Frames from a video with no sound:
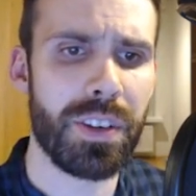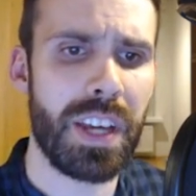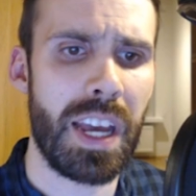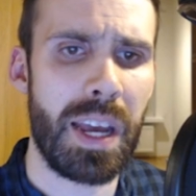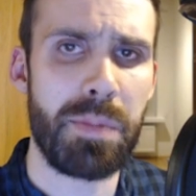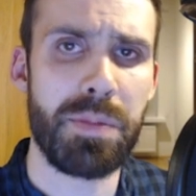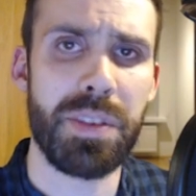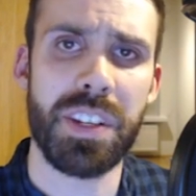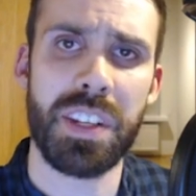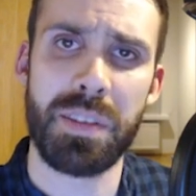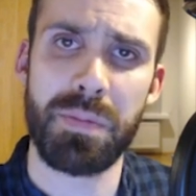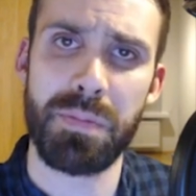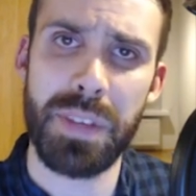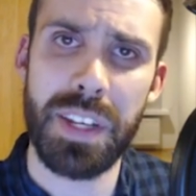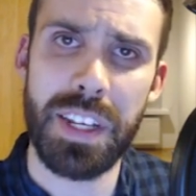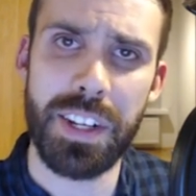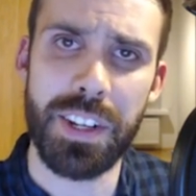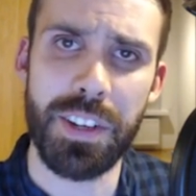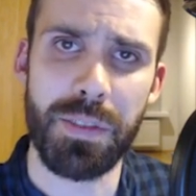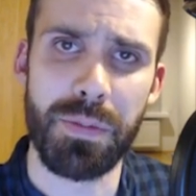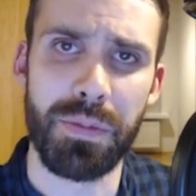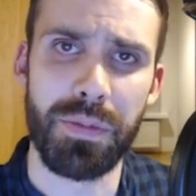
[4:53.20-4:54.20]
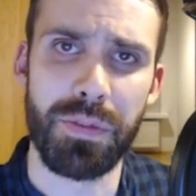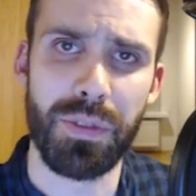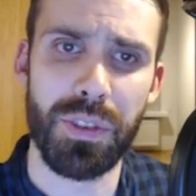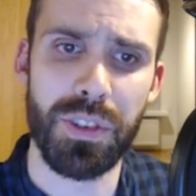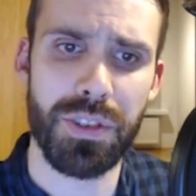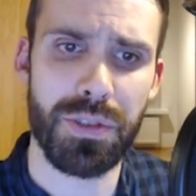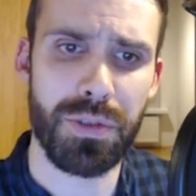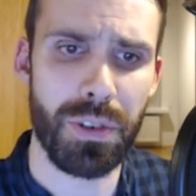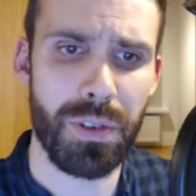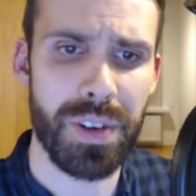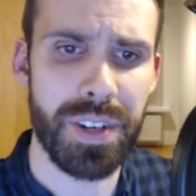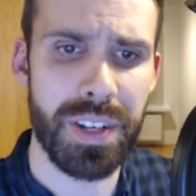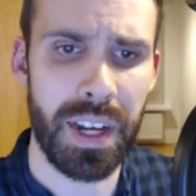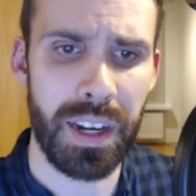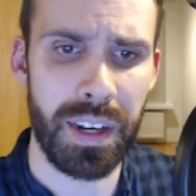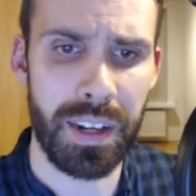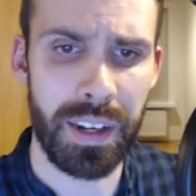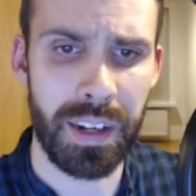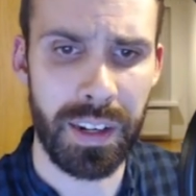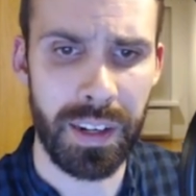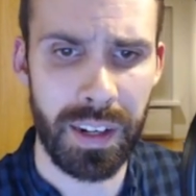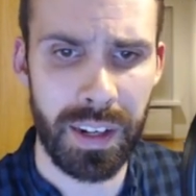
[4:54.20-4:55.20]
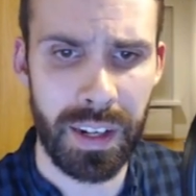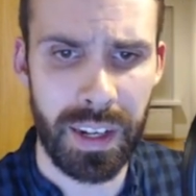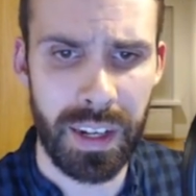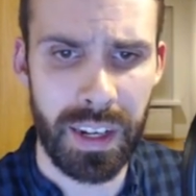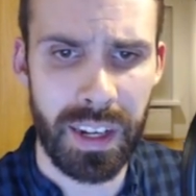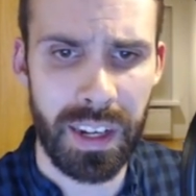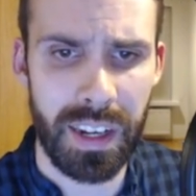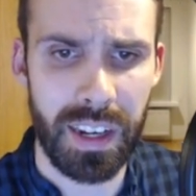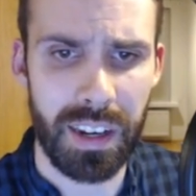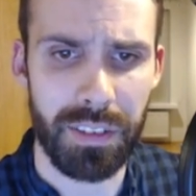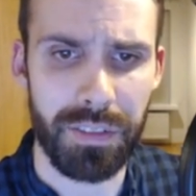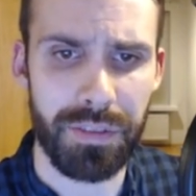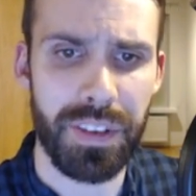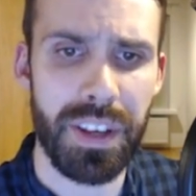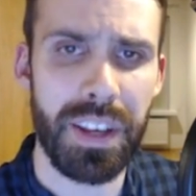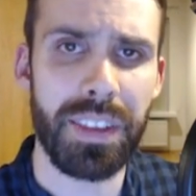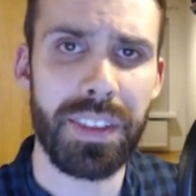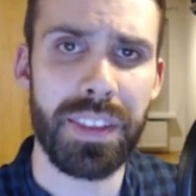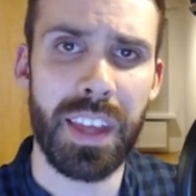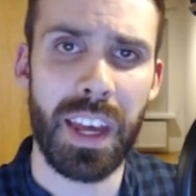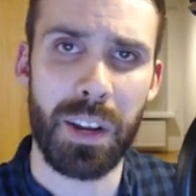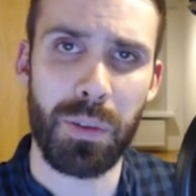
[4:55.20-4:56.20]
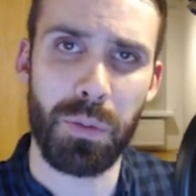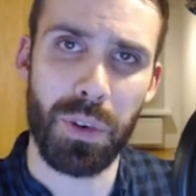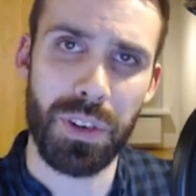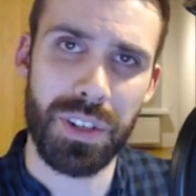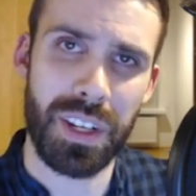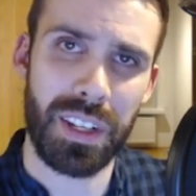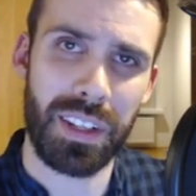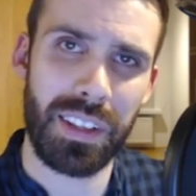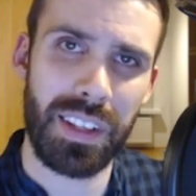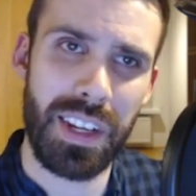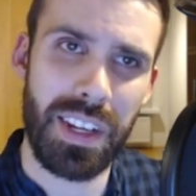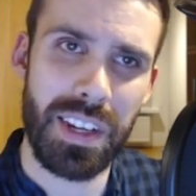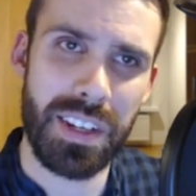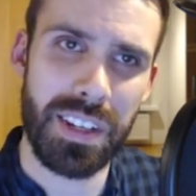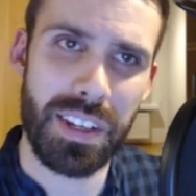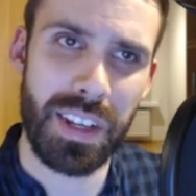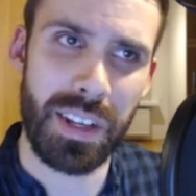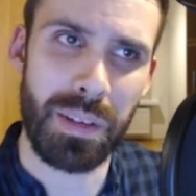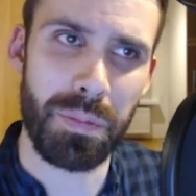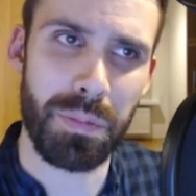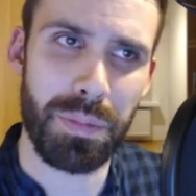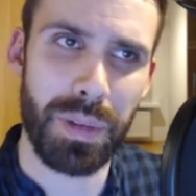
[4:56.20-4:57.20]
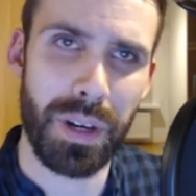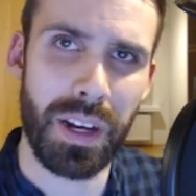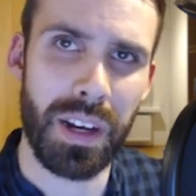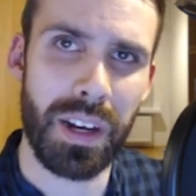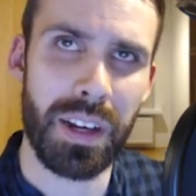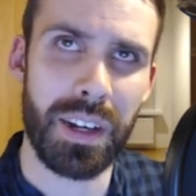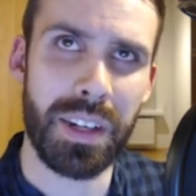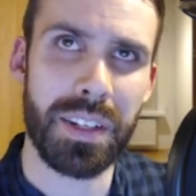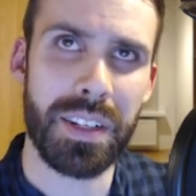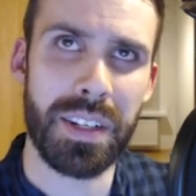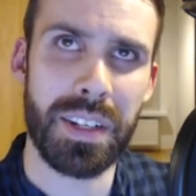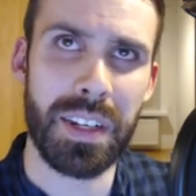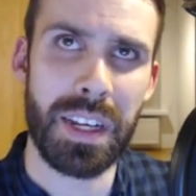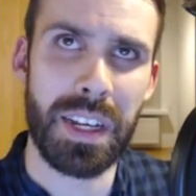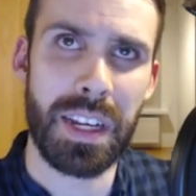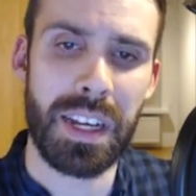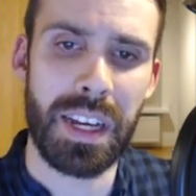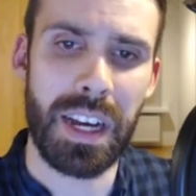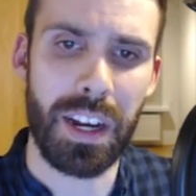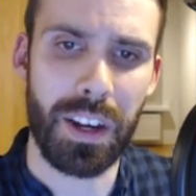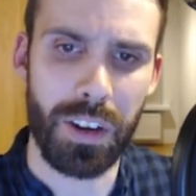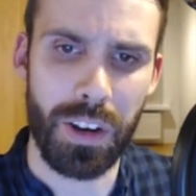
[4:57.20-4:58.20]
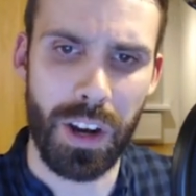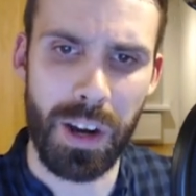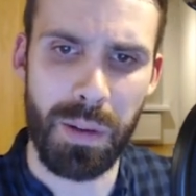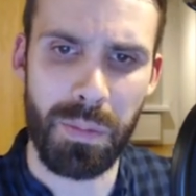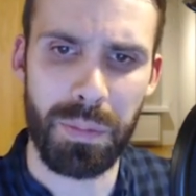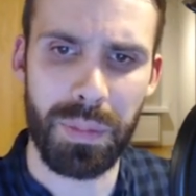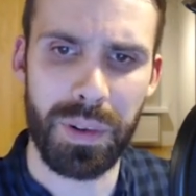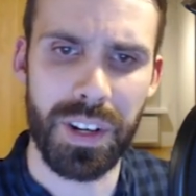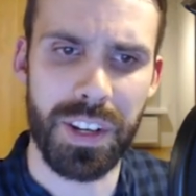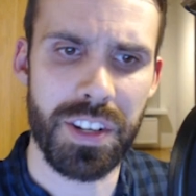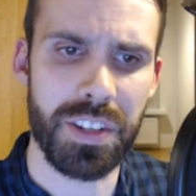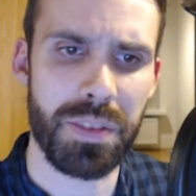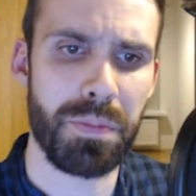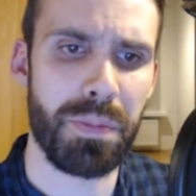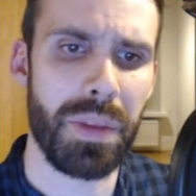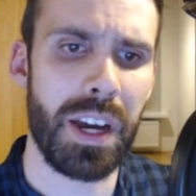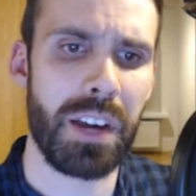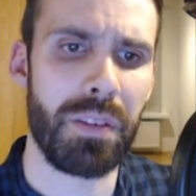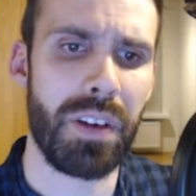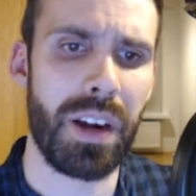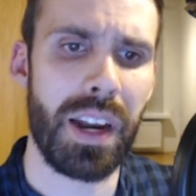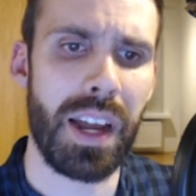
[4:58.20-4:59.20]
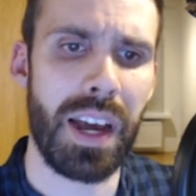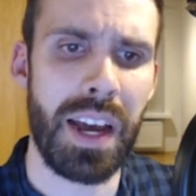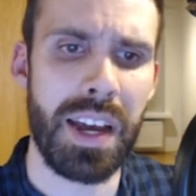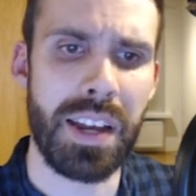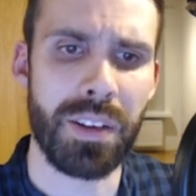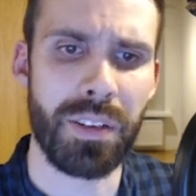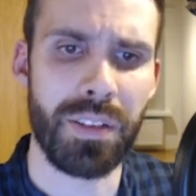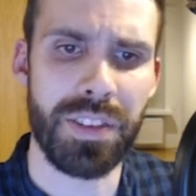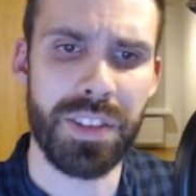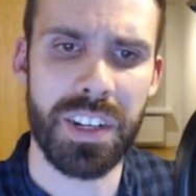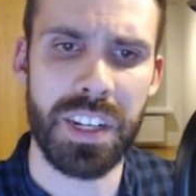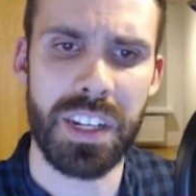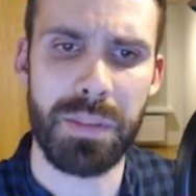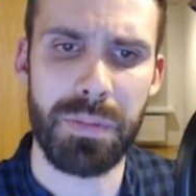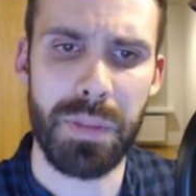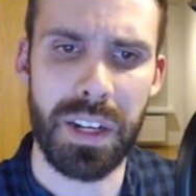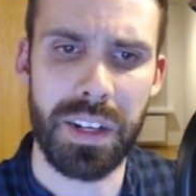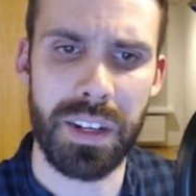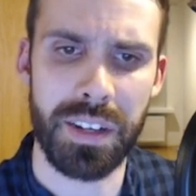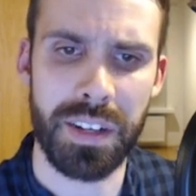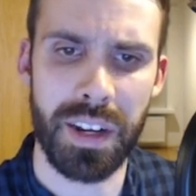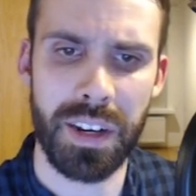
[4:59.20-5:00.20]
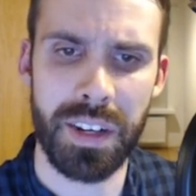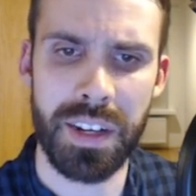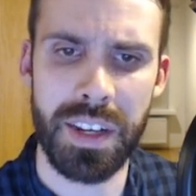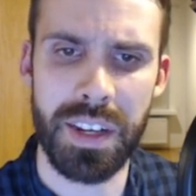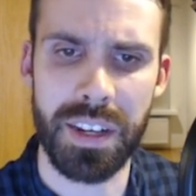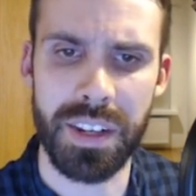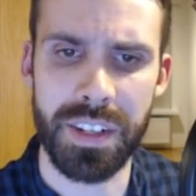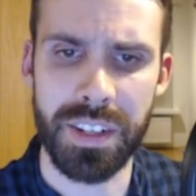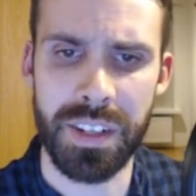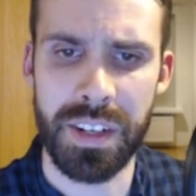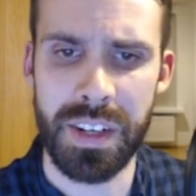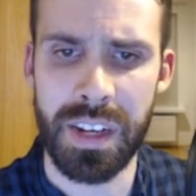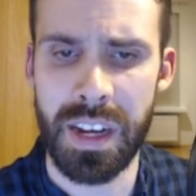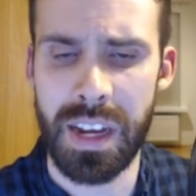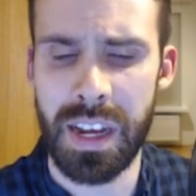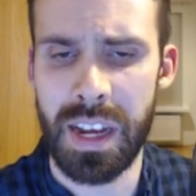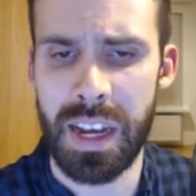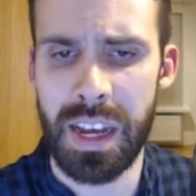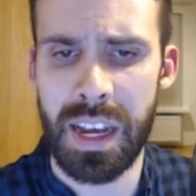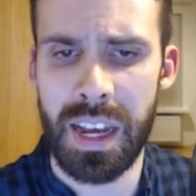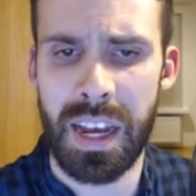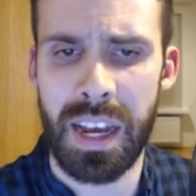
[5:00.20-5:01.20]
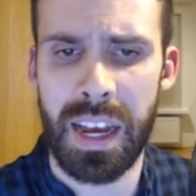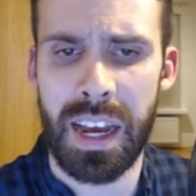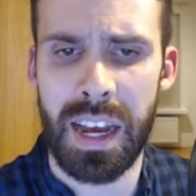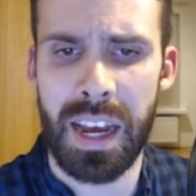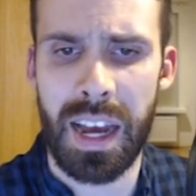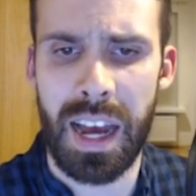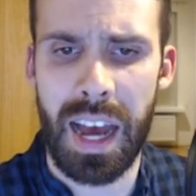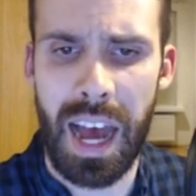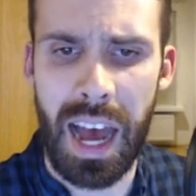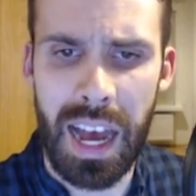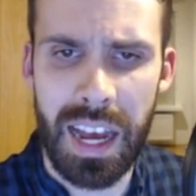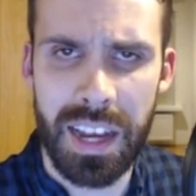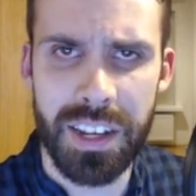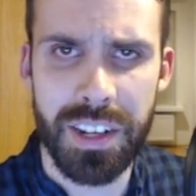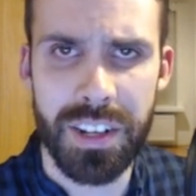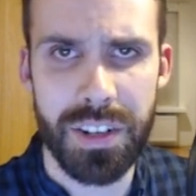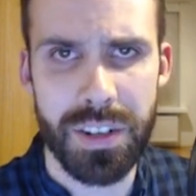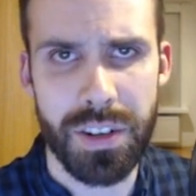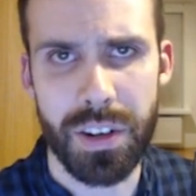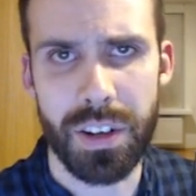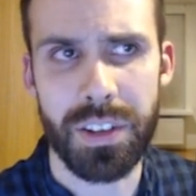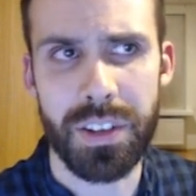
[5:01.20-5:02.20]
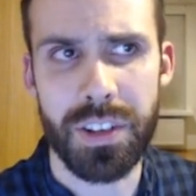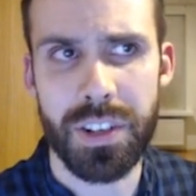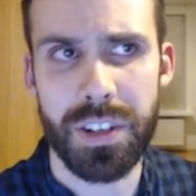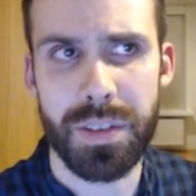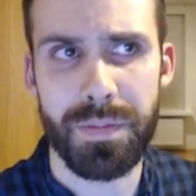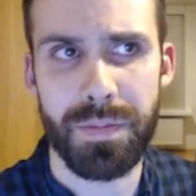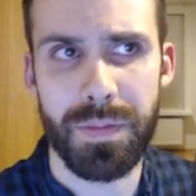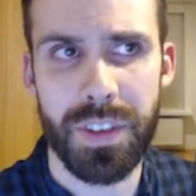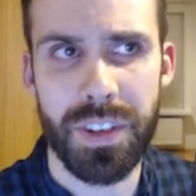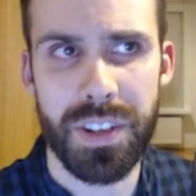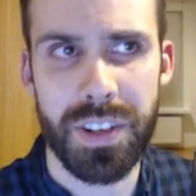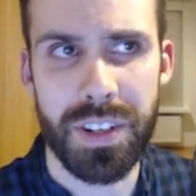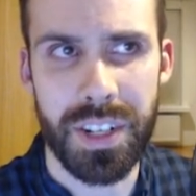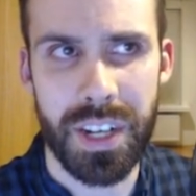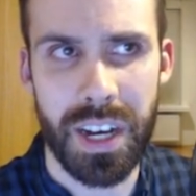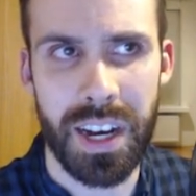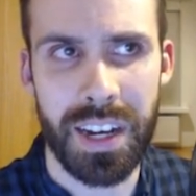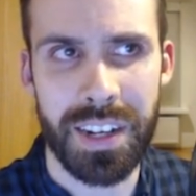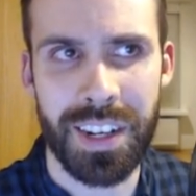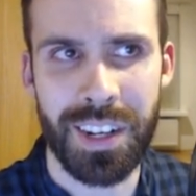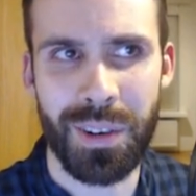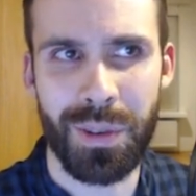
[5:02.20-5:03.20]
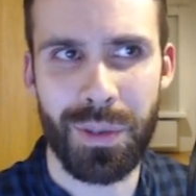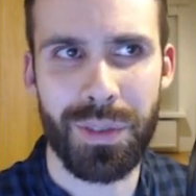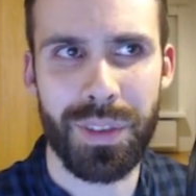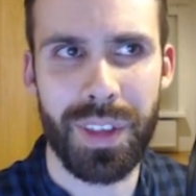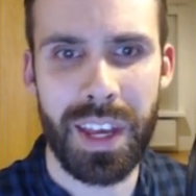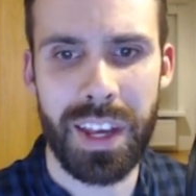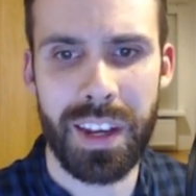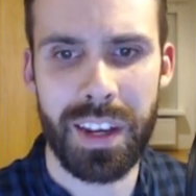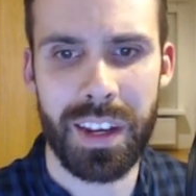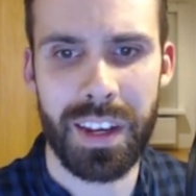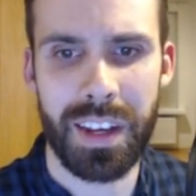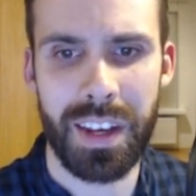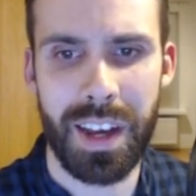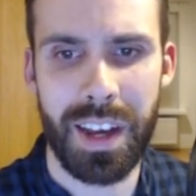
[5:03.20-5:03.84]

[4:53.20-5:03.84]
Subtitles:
games as a medium for storytelling, a feat that was at least in part accomplished by relying on cinematic techniques. As such, starting to think